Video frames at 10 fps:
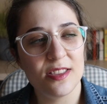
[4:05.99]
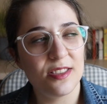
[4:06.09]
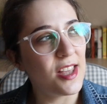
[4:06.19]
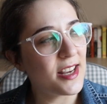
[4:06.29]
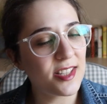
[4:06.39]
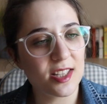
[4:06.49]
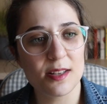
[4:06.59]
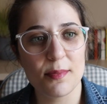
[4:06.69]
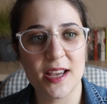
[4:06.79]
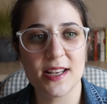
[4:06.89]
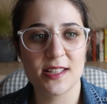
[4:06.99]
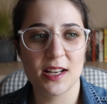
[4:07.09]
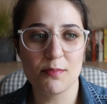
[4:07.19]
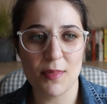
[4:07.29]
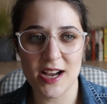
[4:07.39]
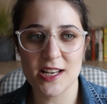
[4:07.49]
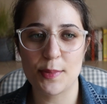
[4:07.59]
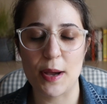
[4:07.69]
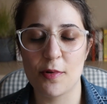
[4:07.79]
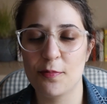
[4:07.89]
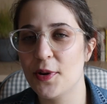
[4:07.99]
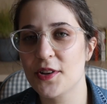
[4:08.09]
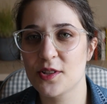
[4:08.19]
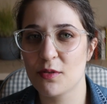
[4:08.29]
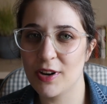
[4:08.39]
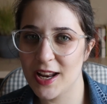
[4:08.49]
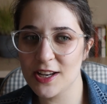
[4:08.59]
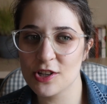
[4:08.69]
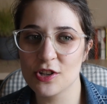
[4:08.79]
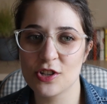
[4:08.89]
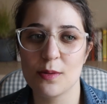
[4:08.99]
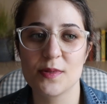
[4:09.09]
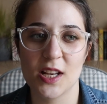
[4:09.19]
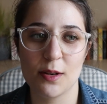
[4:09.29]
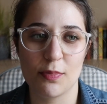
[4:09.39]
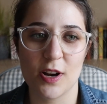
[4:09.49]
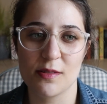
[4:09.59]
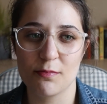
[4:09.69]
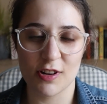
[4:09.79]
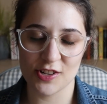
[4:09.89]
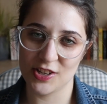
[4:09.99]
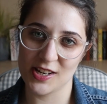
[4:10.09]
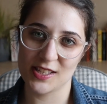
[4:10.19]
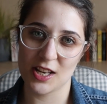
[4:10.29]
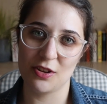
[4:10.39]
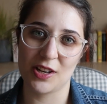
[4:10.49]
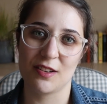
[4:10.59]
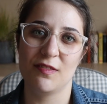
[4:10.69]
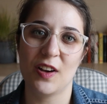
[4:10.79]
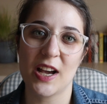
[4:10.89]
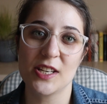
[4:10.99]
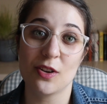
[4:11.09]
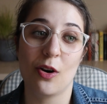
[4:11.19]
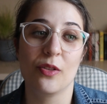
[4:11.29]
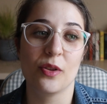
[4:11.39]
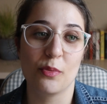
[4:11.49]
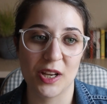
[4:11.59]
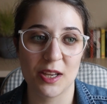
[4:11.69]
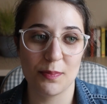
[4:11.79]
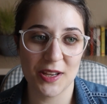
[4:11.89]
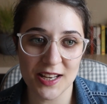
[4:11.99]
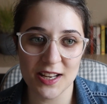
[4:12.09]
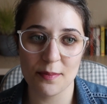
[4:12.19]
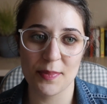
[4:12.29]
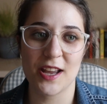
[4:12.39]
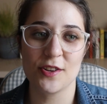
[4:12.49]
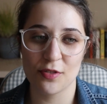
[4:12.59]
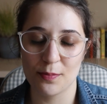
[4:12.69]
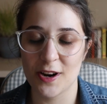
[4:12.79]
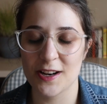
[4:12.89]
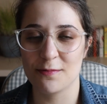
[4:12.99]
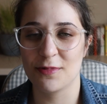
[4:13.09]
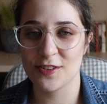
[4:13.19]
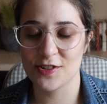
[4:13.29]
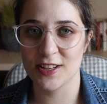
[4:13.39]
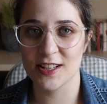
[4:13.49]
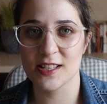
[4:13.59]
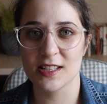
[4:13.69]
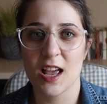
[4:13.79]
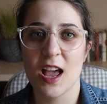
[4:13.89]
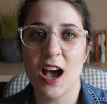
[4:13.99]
There's this amazing mind map of personal relationships in Pride and Prejudice that you can find on the Wikipedia page for Pride and Prejudice.